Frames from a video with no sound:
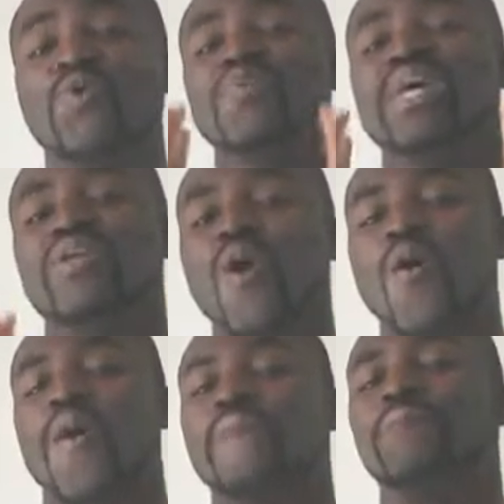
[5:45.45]
It could be a
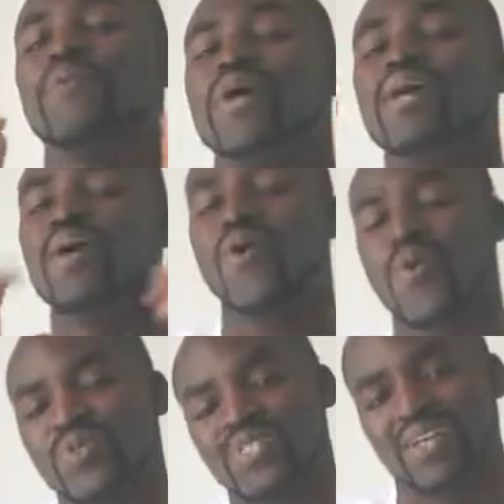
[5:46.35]
prayer
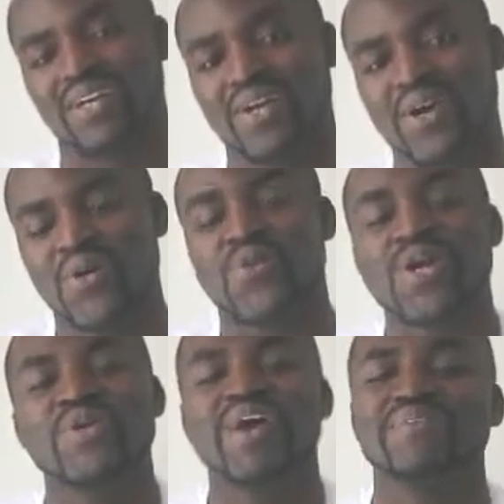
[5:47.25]
altar
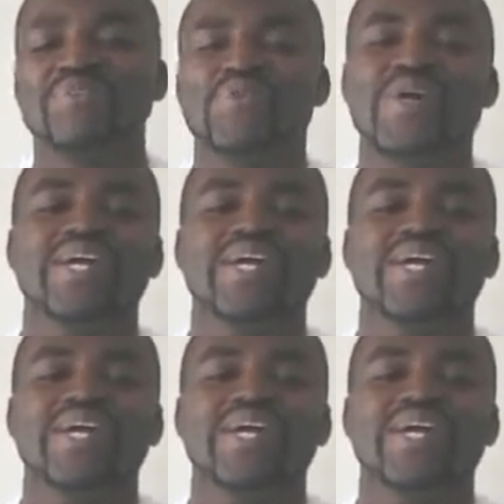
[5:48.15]
where you have to